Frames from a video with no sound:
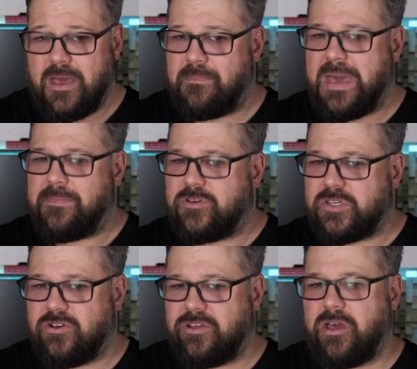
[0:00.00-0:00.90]
Bambu
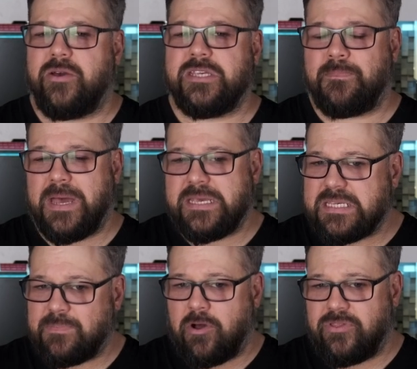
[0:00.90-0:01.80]
Studio is based
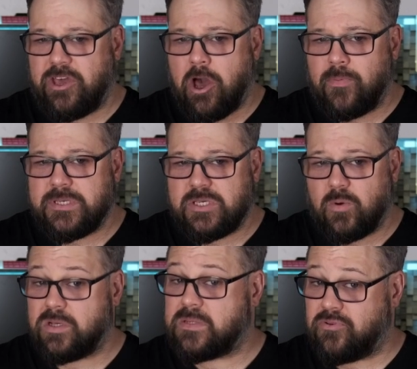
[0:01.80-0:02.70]
upon the open
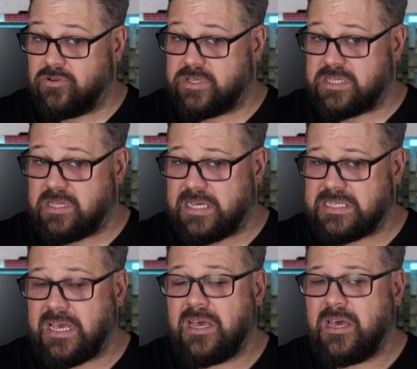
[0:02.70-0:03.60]
source Prusa
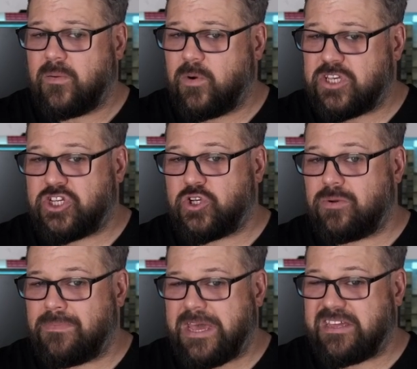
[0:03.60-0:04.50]
Slicer, which should
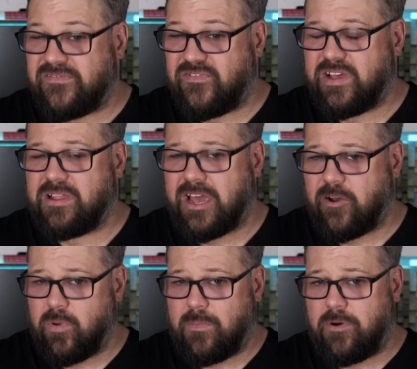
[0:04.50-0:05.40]
make it feel like a
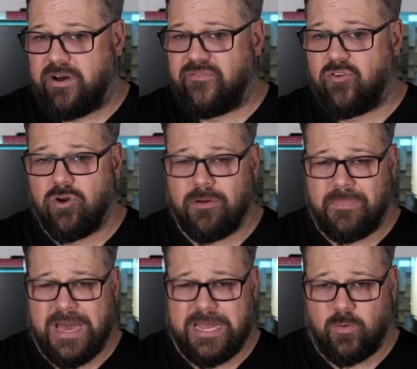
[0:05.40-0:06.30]
rip-off or a
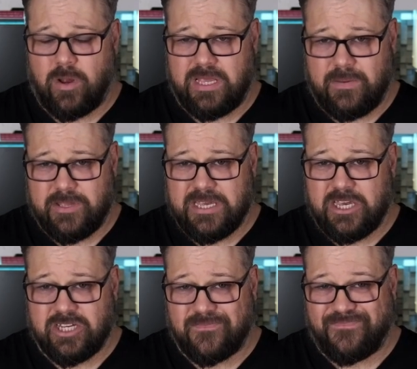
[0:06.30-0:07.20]
bad quality
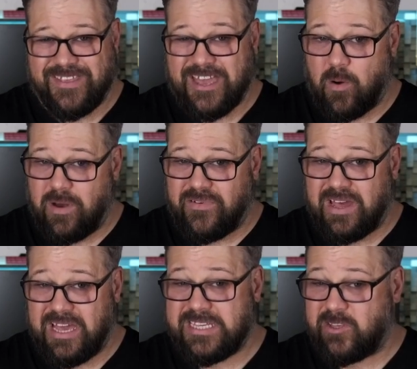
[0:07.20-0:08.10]
imitation. However,
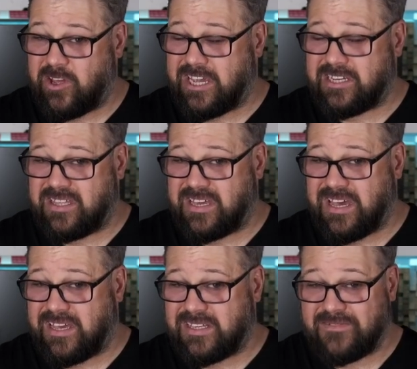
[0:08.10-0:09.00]
it's not actually the
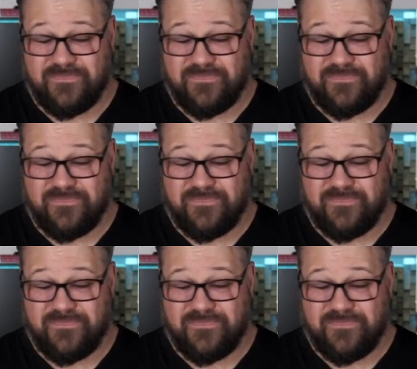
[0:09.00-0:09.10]
case.